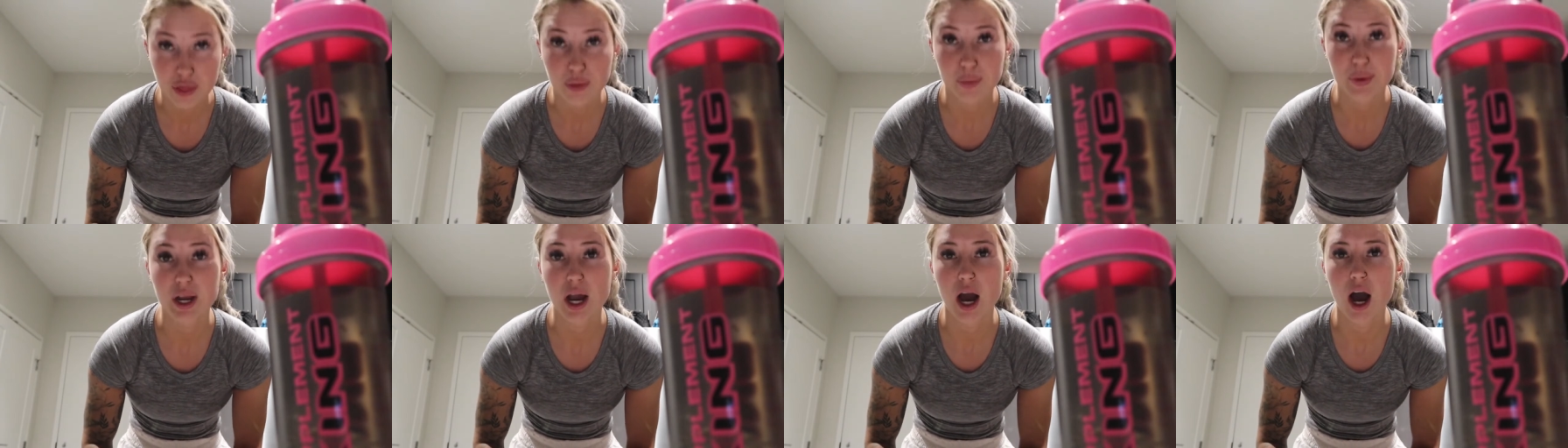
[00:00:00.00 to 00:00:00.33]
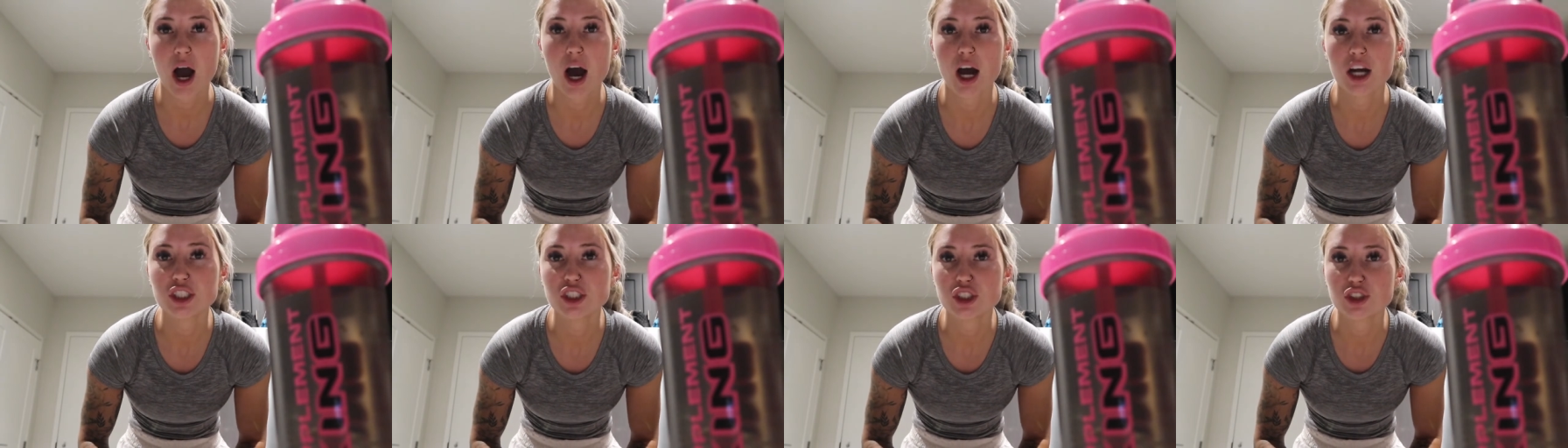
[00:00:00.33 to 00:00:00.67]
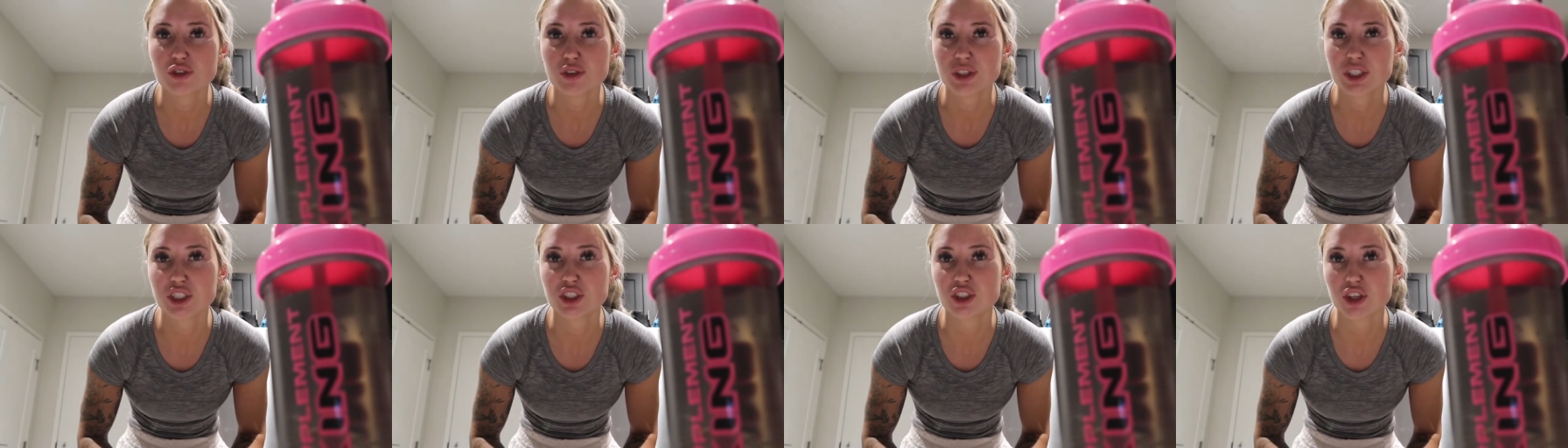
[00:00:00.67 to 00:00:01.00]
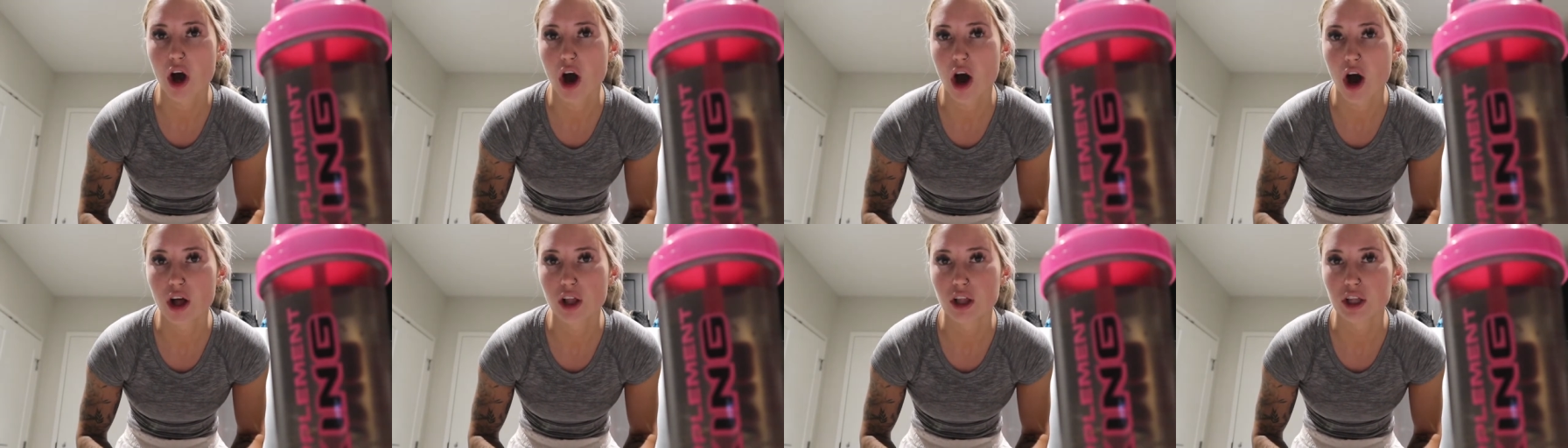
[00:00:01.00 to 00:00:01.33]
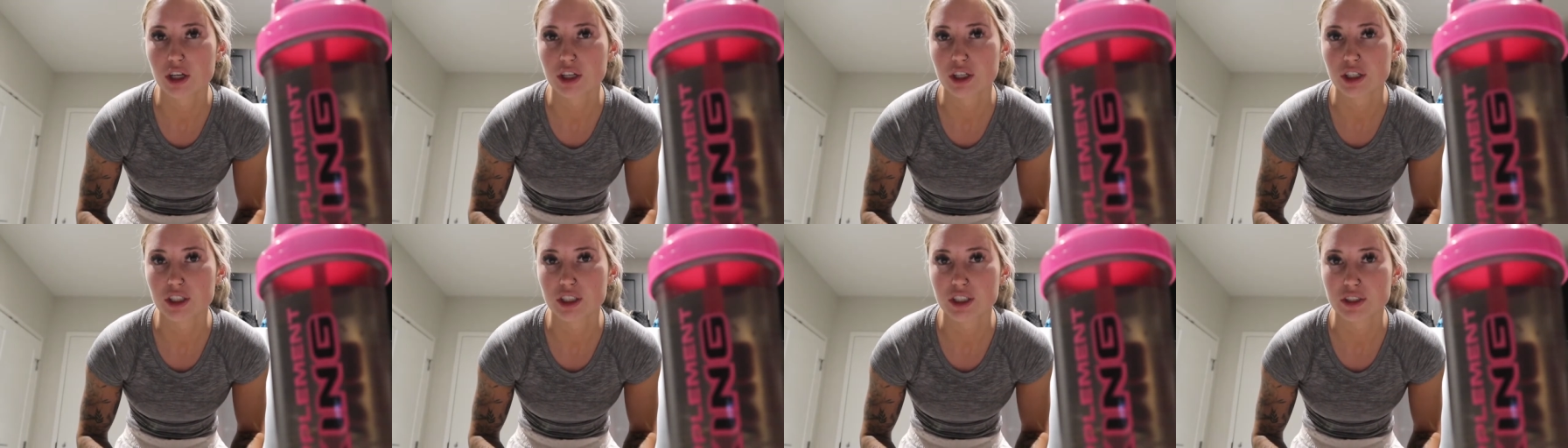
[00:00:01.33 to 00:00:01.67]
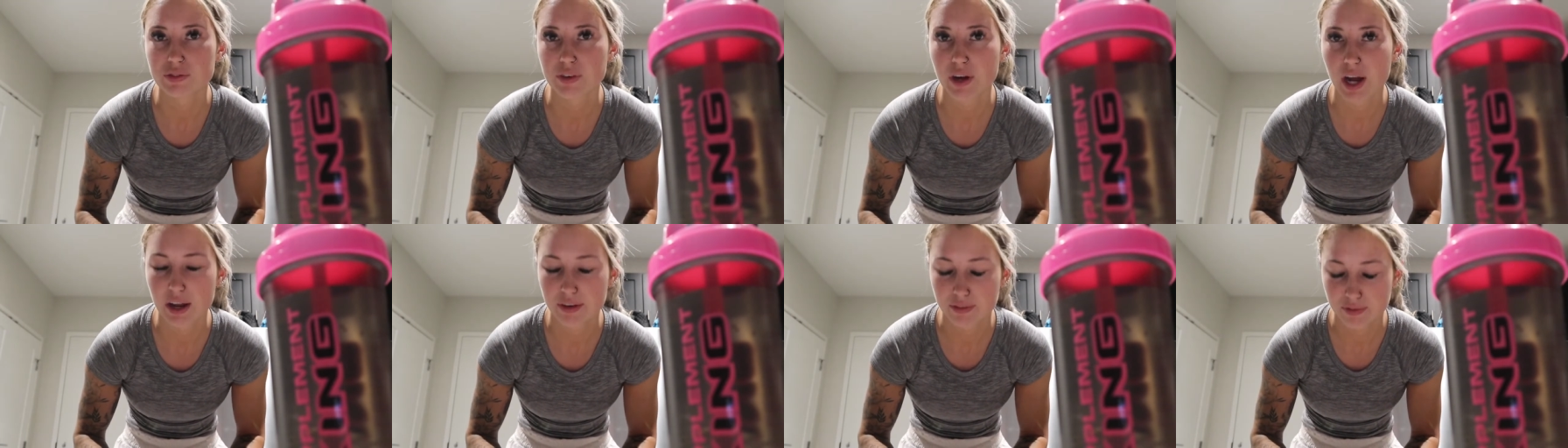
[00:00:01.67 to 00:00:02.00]
$300
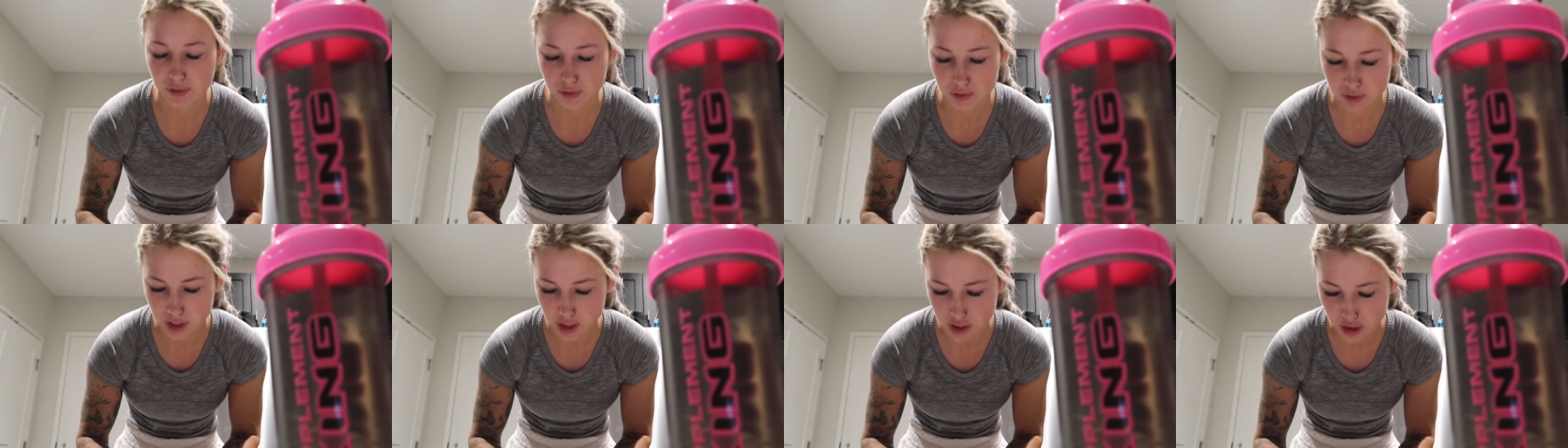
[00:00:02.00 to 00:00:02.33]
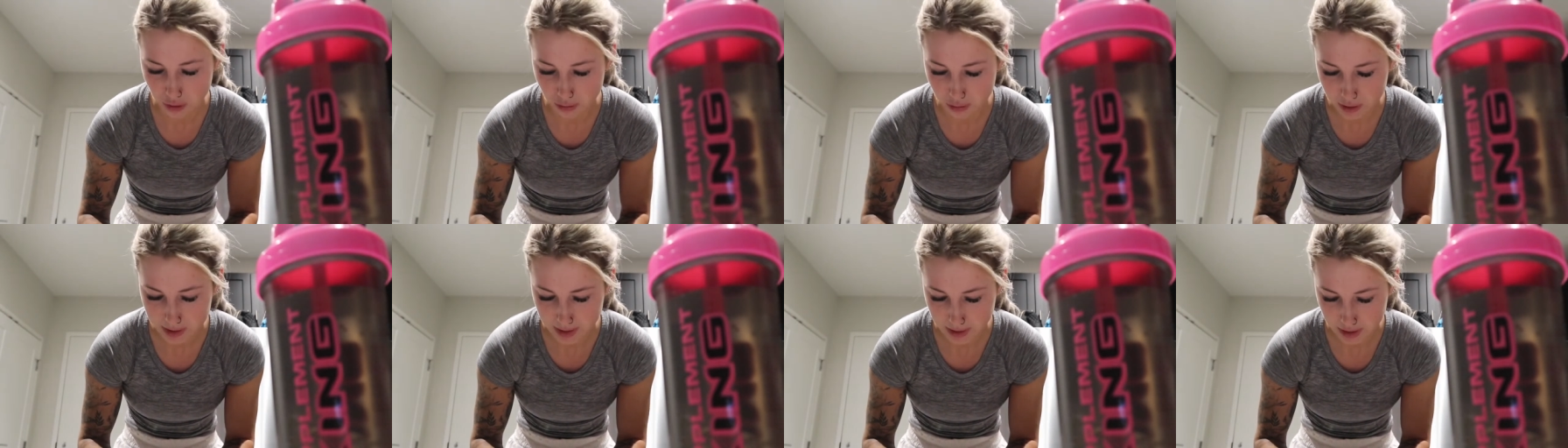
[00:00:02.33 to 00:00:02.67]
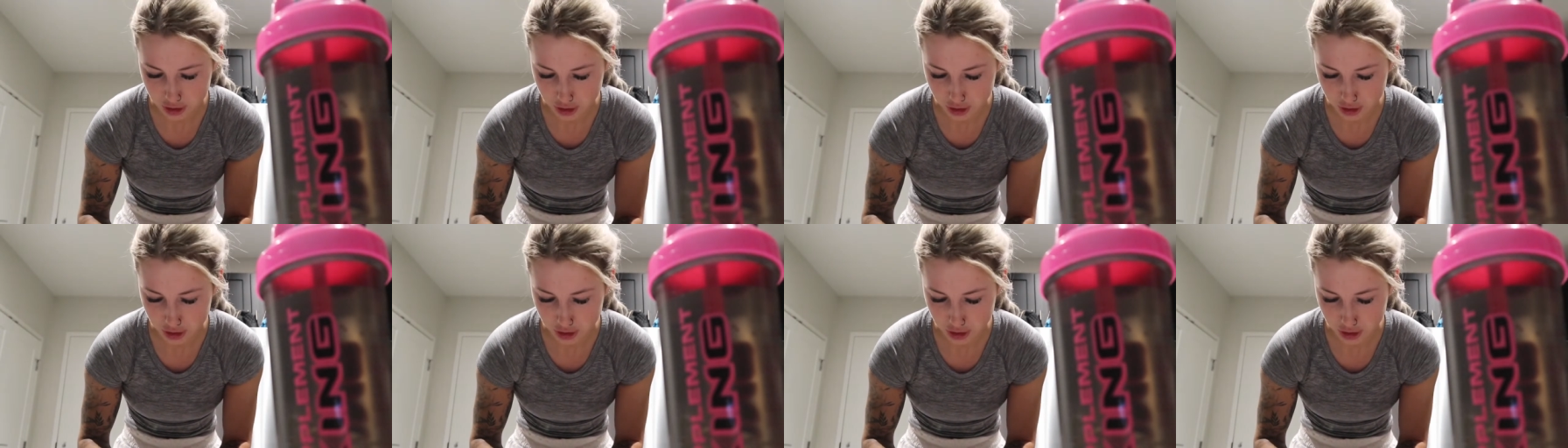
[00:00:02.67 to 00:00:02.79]
for headphones that don't stay